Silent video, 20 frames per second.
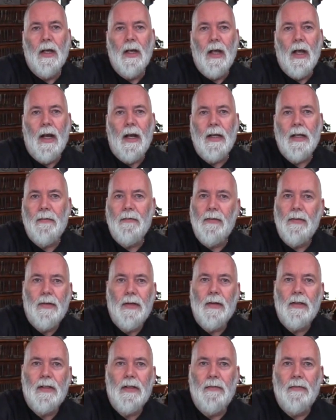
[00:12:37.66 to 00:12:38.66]
And even
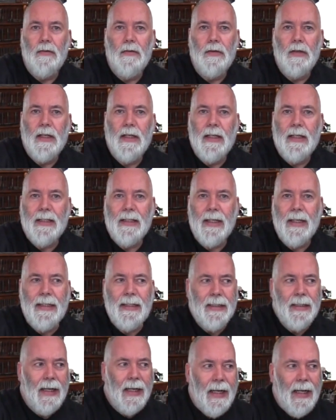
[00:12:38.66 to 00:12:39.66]
34 years
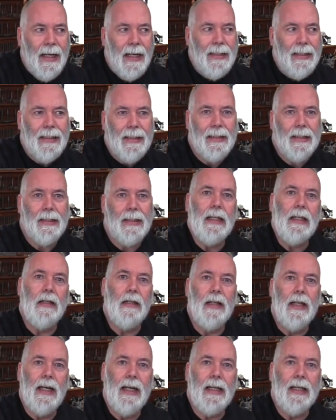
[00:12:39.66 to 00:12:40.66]
later, it's
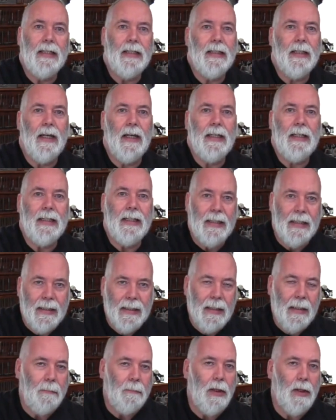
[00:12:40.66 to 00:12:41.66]
still exciting.
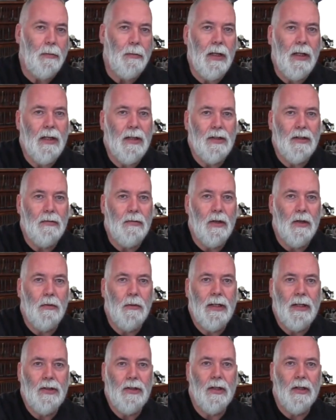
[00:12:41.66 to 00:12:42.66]
Somebody will ask you a
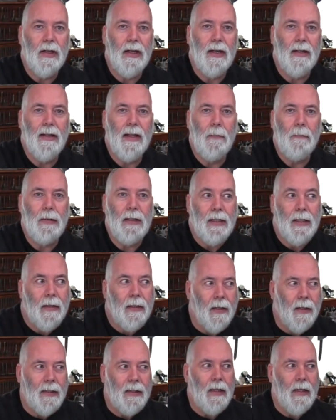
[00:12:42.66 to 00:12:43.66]
question. Can that be done?
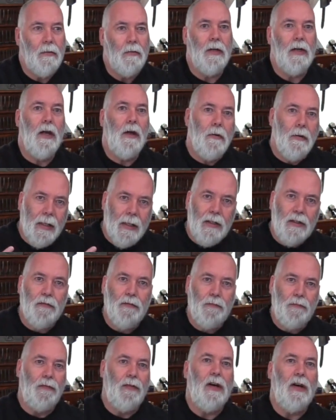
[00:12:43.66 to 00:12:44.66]
I don't know. Let's
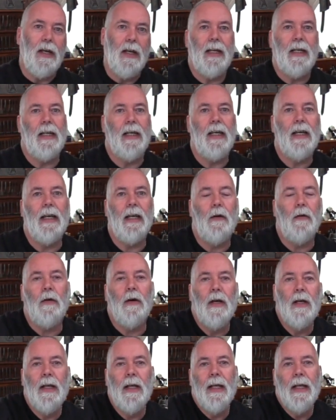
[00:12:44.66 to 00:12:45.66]
find out.
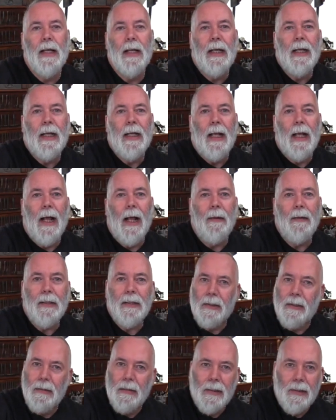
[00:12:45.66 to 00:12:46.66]
And
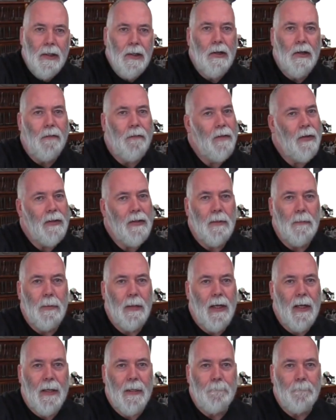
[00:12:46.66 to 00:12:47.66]
there's a lot of fun to be
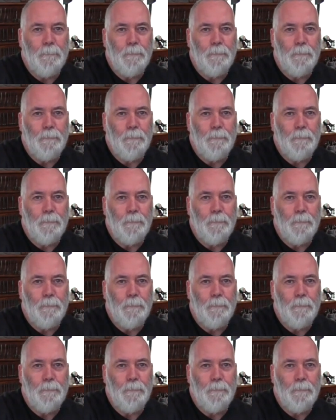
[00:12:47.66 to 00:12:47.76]
had.